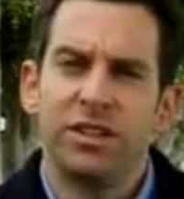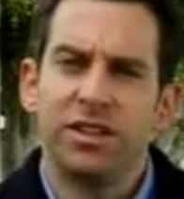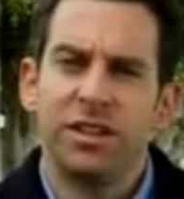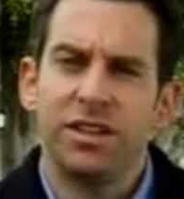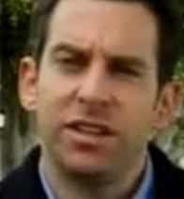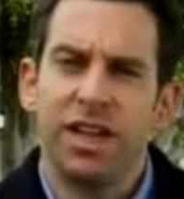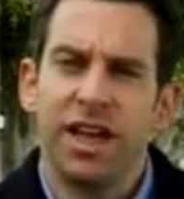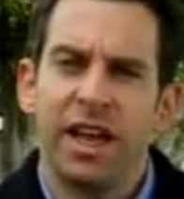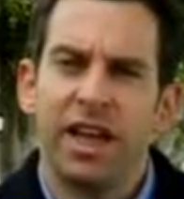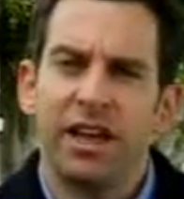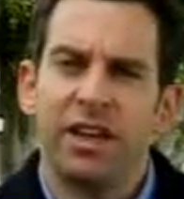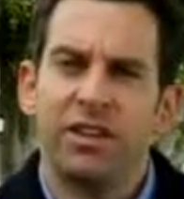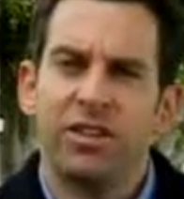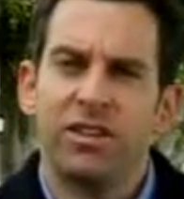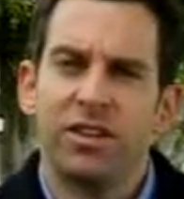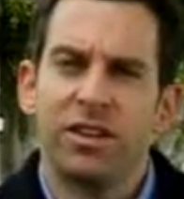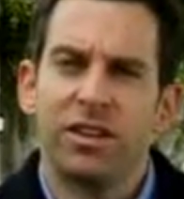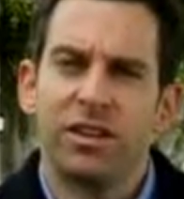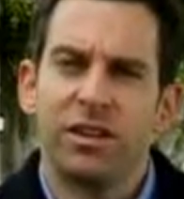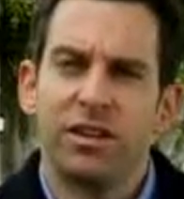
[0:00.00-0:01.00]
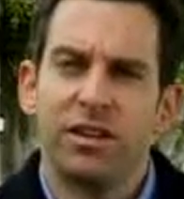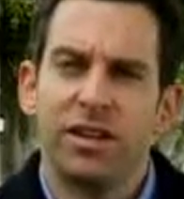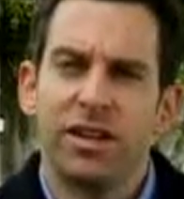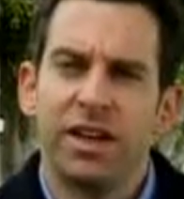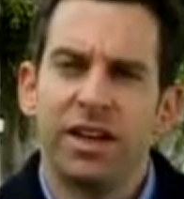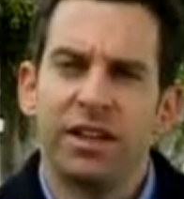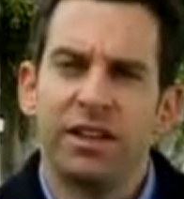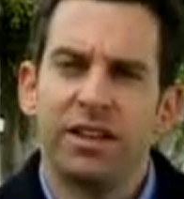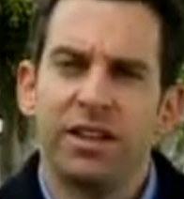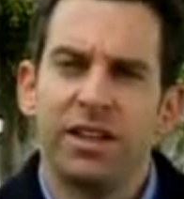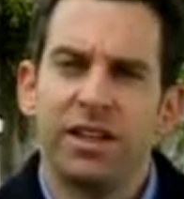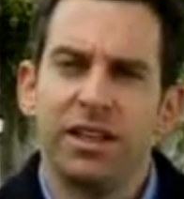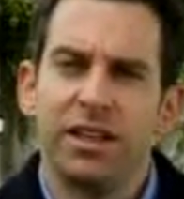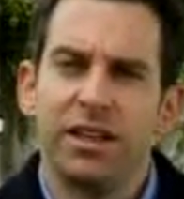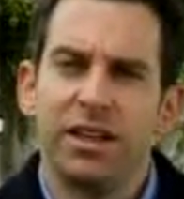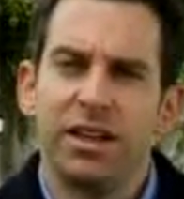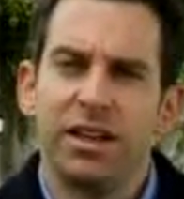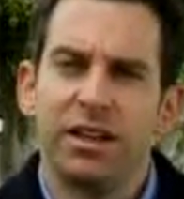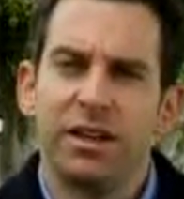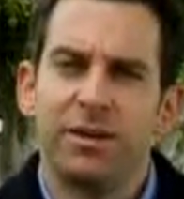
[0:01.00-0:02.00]
and the Danes and
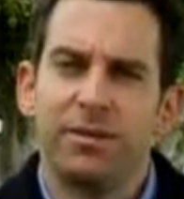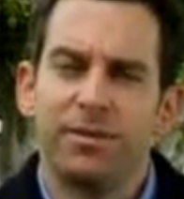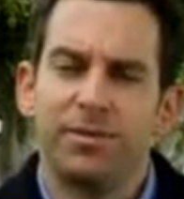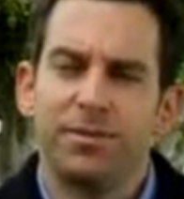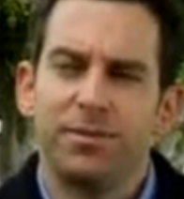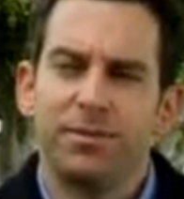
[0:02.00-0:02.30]
the